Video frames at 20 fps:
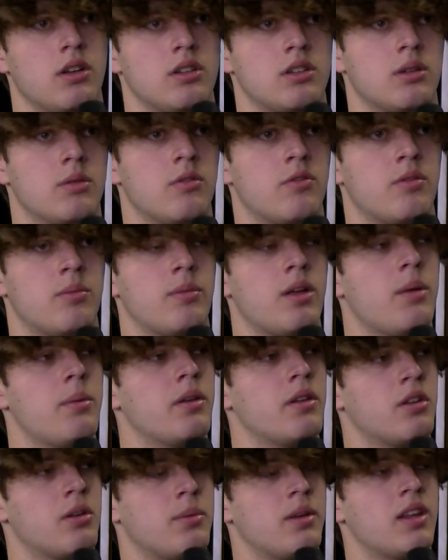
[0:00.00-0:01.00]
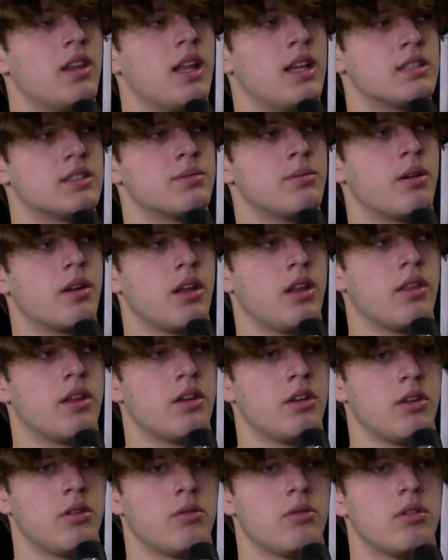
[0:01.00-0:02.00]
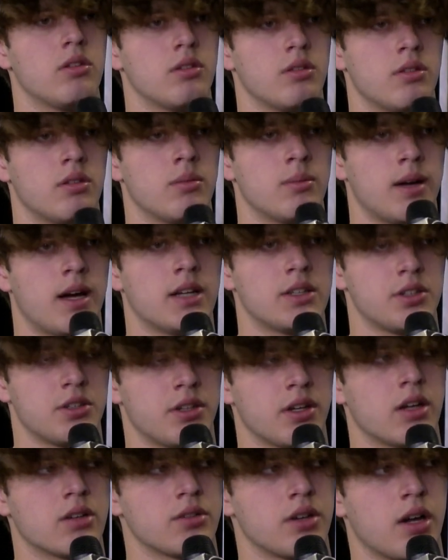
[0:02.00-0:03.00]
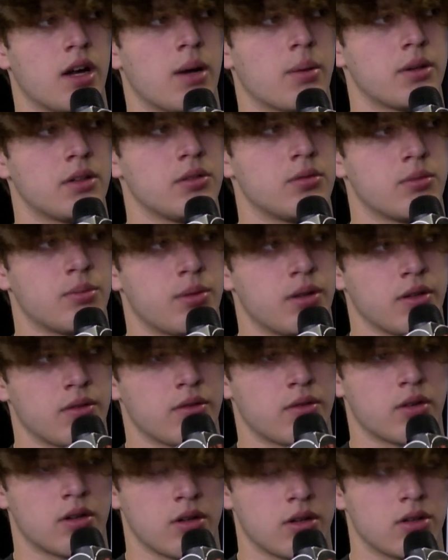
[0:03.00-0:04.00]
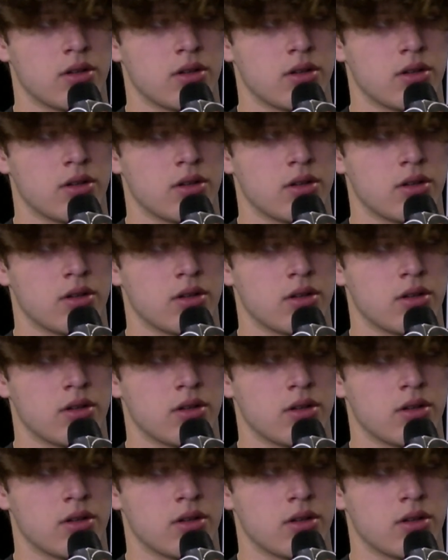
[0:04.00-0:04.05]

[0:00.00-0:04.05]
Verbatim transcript: someone for maybe a little bit less money than you'd imagine DeAndre Hopkins would play for.